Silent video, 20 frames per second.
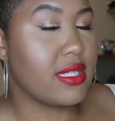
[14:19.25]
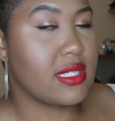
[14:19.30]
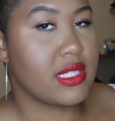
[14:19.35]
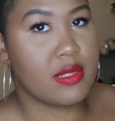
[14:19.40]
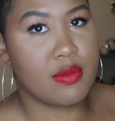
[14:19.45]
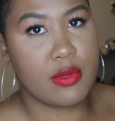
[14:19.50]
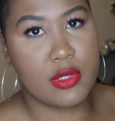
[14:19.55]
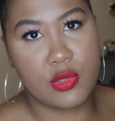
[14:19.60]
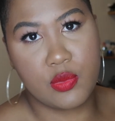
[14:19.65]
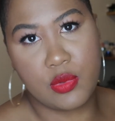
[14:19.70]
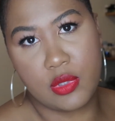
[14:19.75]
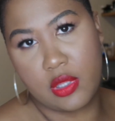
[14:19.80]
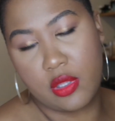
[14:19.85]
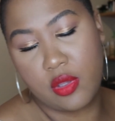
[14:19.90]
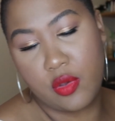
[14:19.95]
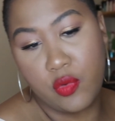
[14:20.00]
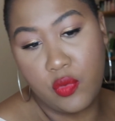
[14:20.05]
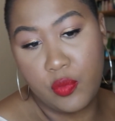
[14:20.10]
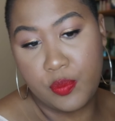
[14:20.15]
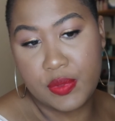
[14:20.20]
this especially with
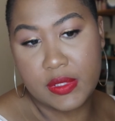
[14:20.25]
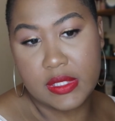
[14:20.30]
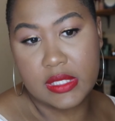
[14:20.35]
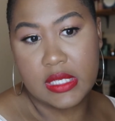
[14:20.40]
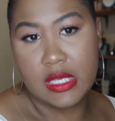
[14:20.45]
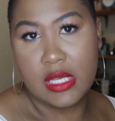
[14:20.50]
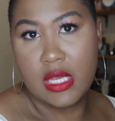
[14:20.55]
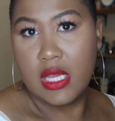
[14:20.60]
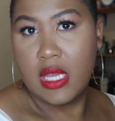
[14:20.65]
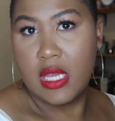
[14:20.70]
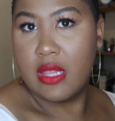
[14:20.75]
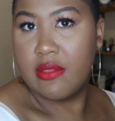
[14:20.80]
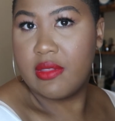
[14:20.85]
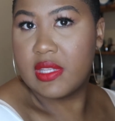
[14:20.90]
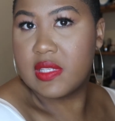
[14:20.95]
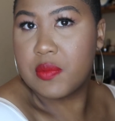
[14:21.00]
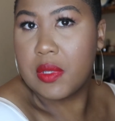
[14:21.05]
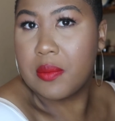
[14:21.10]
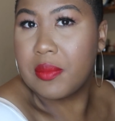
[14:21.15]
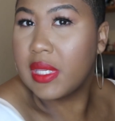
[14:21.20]
the hoops
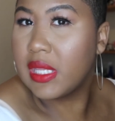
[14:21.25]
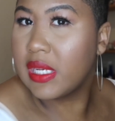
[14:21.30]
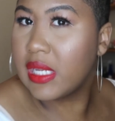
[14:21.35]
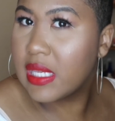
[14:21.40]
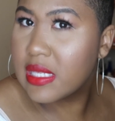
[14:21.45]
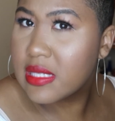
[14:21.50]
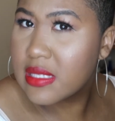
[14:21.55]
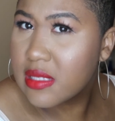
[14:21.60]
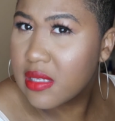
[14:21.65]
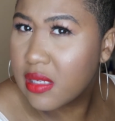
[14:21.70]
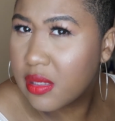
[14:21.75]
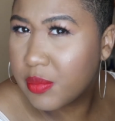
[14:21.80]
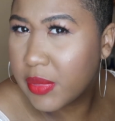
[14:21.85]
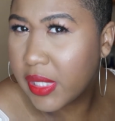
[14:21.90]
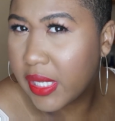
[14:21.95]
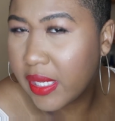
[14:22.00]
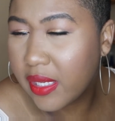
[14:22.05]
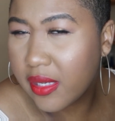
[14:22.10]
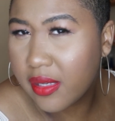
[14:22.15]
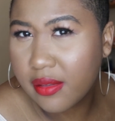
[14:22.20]
this might be a nice um
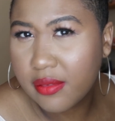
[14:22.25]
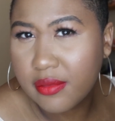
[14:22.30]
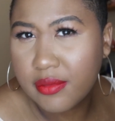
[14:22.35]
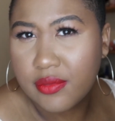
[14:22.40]
like